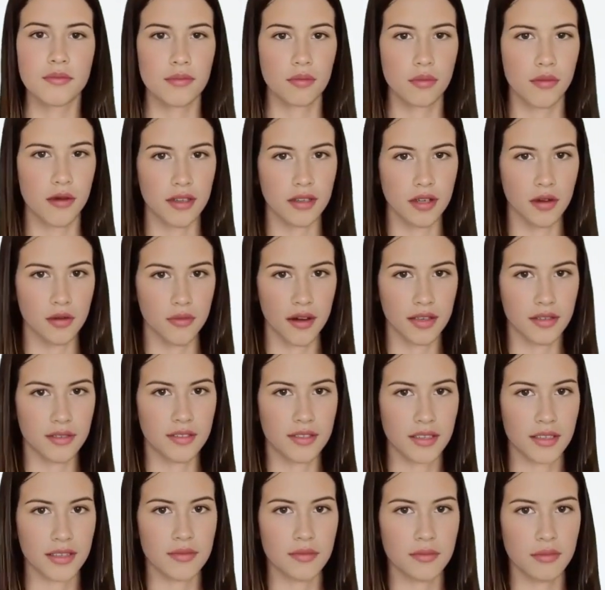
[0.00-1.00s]
When
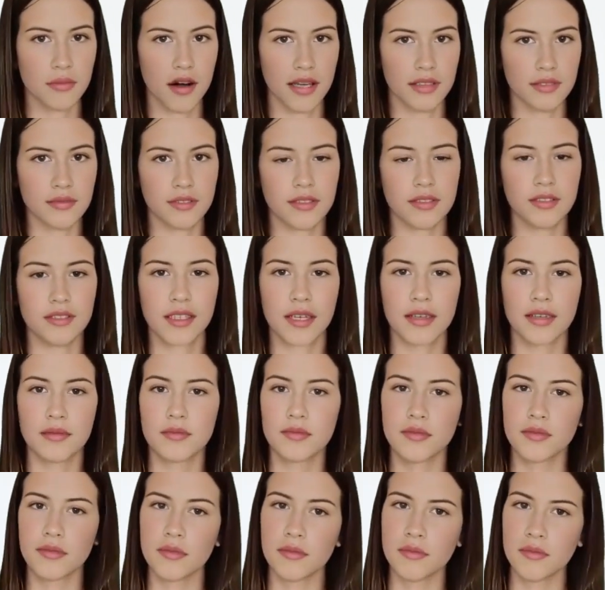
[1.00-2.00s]
UST's price
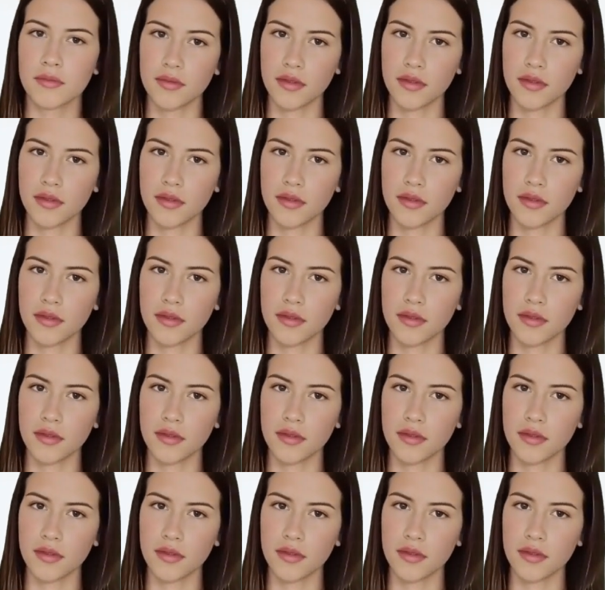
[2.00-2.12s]
descends,